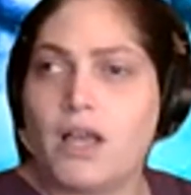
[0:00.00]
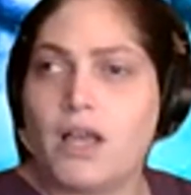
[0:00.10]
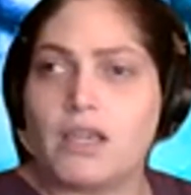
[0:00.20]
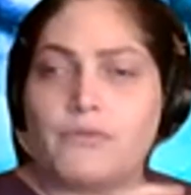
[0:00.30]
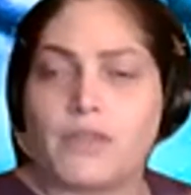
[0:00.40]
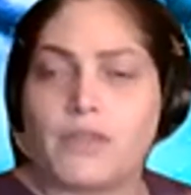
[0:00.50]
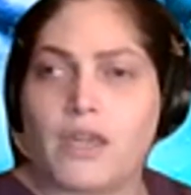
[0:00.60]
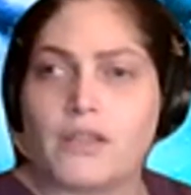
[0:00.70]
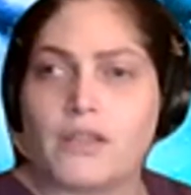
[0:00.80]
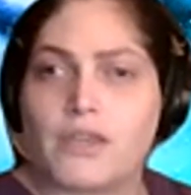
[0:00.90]
I even
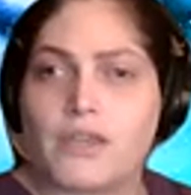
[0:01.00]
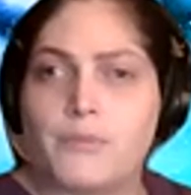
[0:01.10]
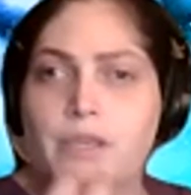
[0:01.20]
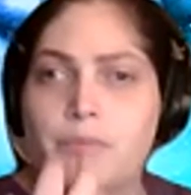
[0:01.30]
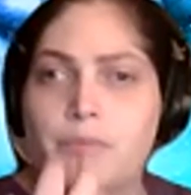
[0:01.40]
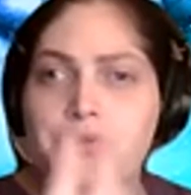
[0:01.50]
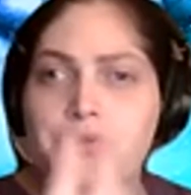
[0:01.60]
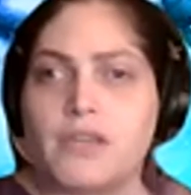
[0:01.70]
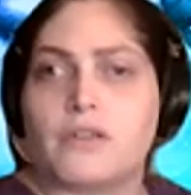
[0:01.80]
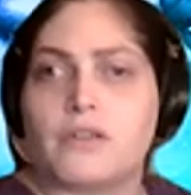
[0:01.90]
had a couple people
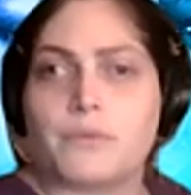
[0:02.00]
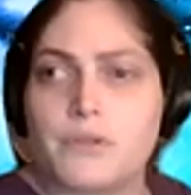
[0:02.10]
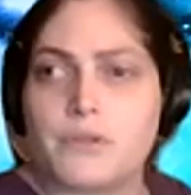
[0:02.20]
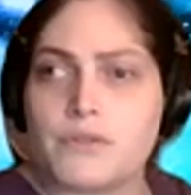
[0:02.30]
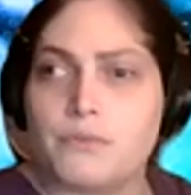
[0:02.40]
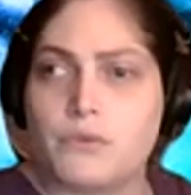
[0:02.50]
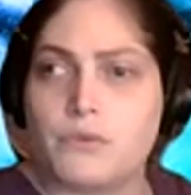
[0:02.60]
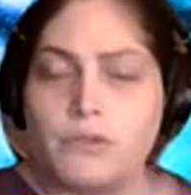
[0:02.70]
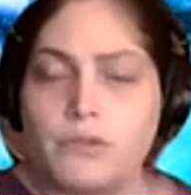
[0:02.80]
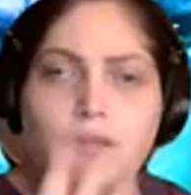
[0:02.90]
say there was a
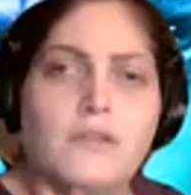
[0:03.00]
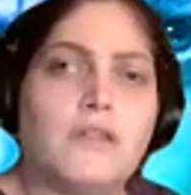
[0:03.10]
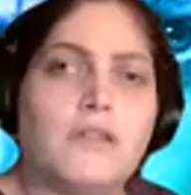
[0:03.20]
woman